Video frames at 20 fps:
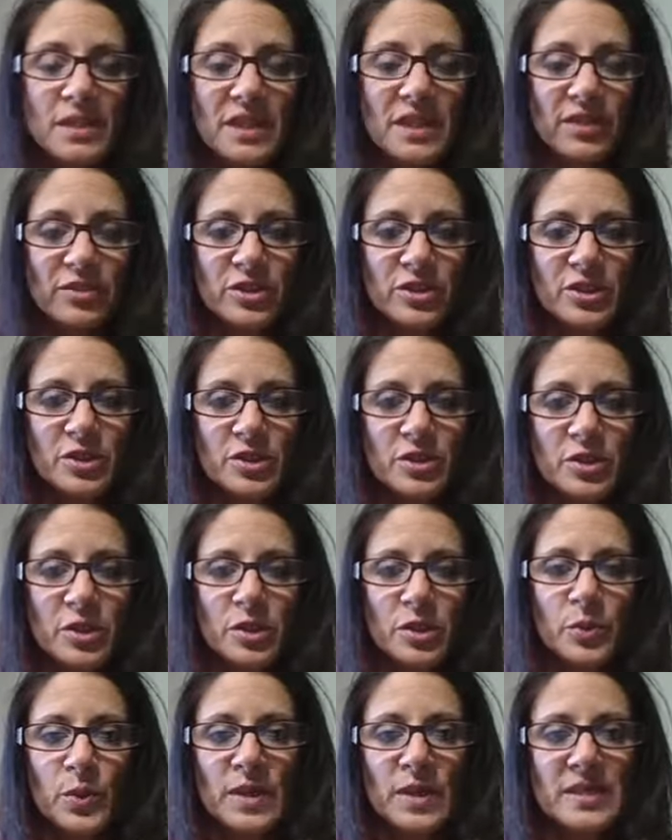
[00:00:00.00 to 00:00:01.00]
Davis
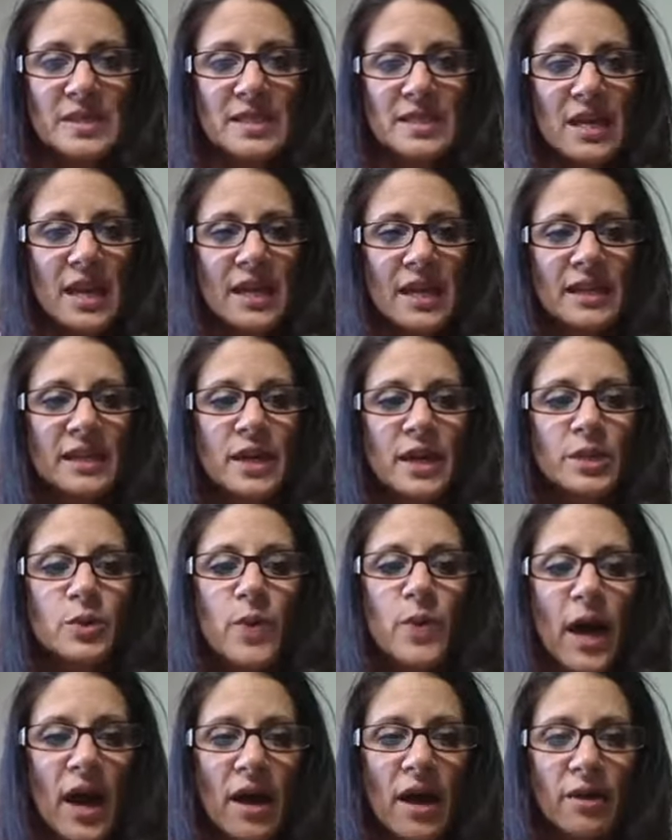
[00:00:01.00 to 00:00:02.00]
Jr. once said, you
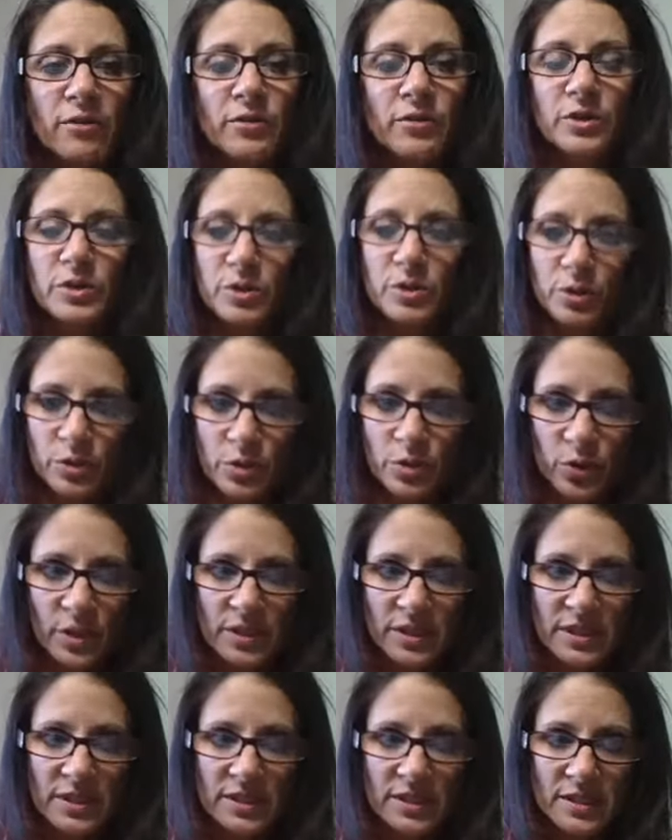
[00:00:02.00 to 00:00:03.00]
have two
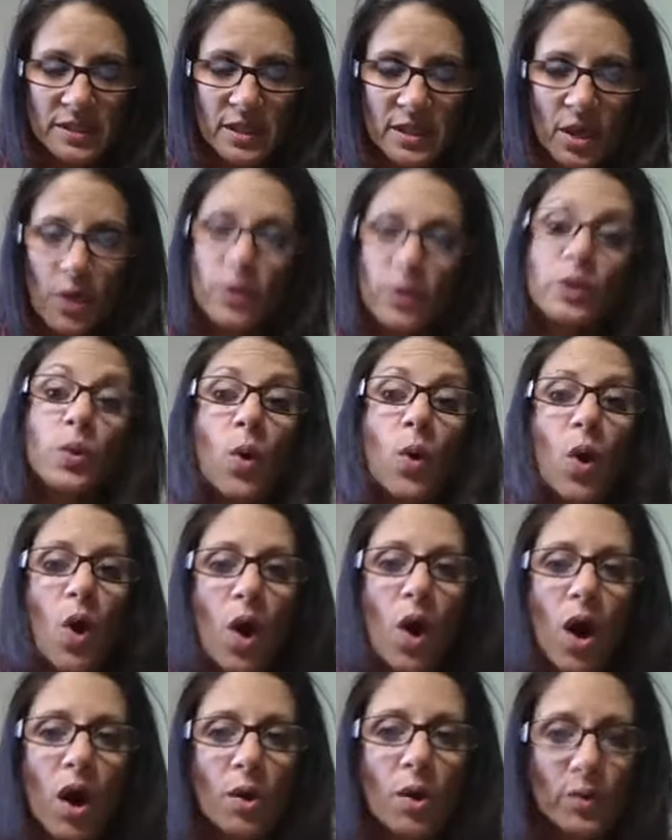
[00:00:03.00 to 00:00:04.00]
choices, or you
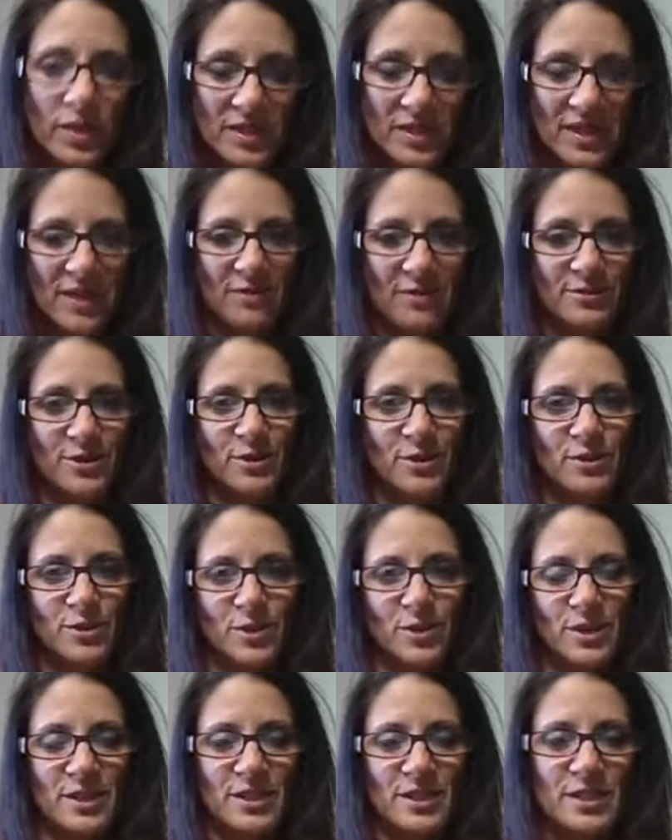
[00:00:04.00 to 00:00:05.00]
always have two
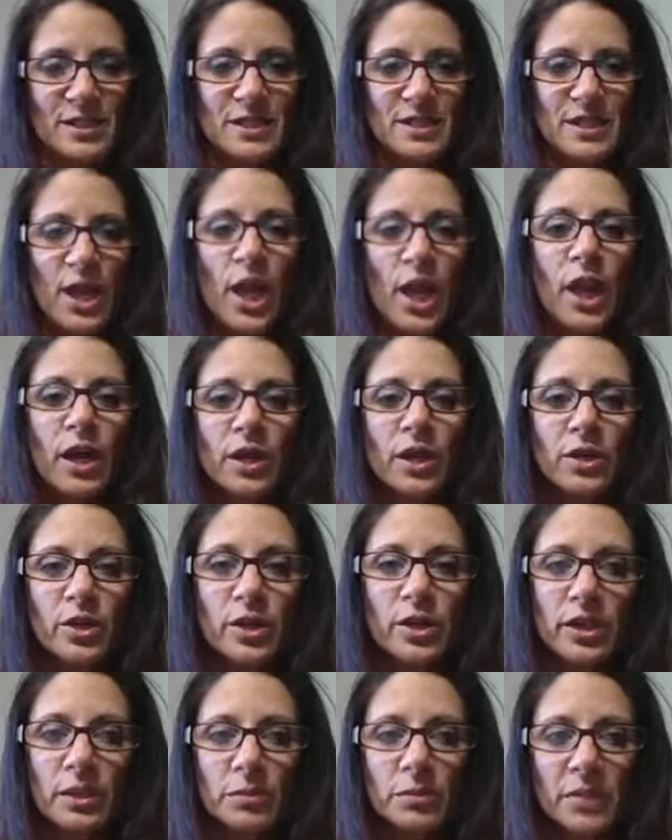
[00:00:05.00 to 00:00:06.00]
choices,
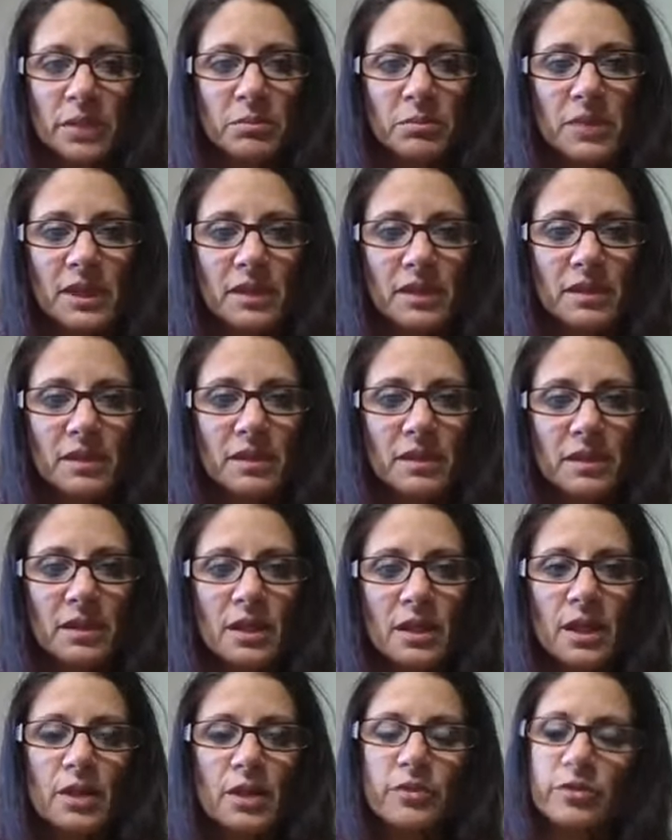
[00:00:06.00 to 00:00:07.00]
your commitment
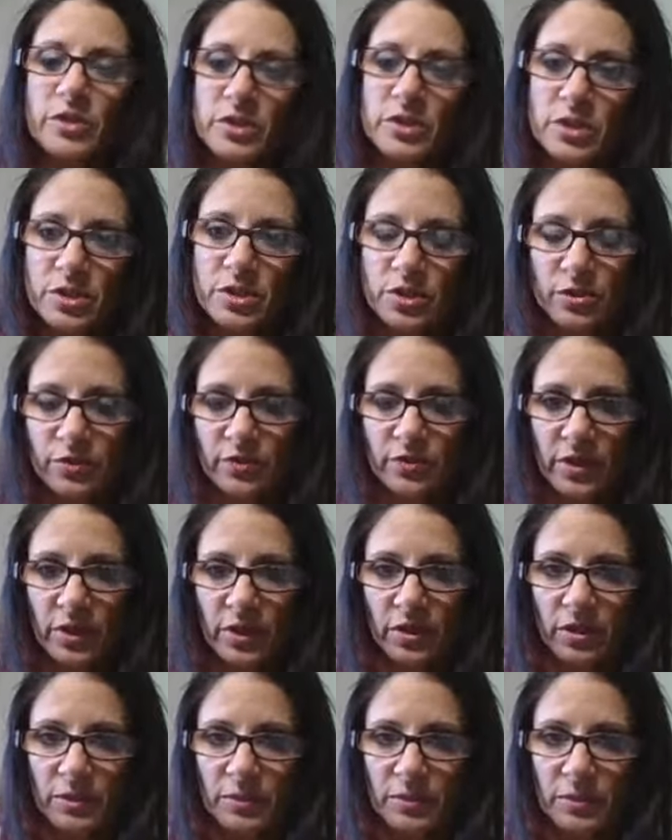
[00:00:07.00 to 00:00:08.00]
versus your
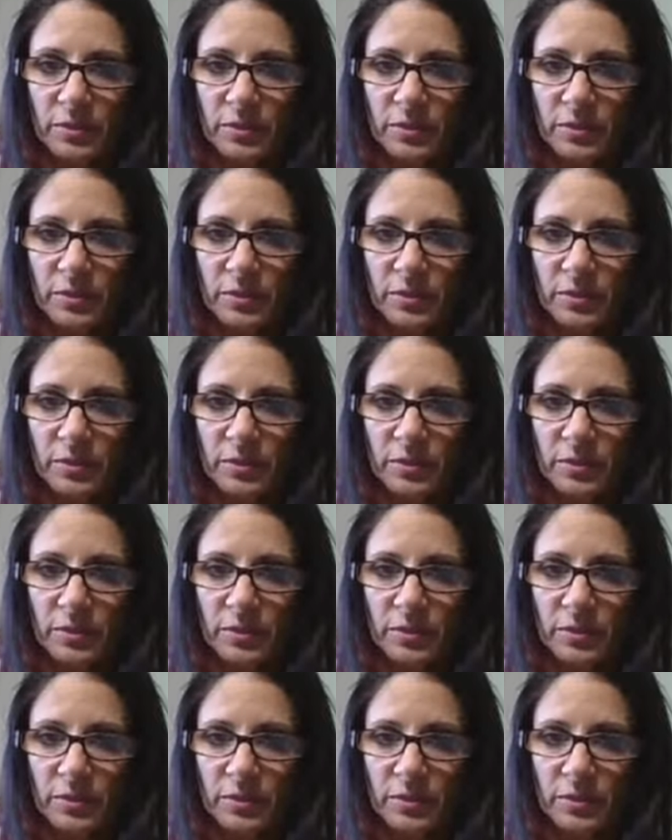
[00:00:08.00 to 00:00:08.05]
fear.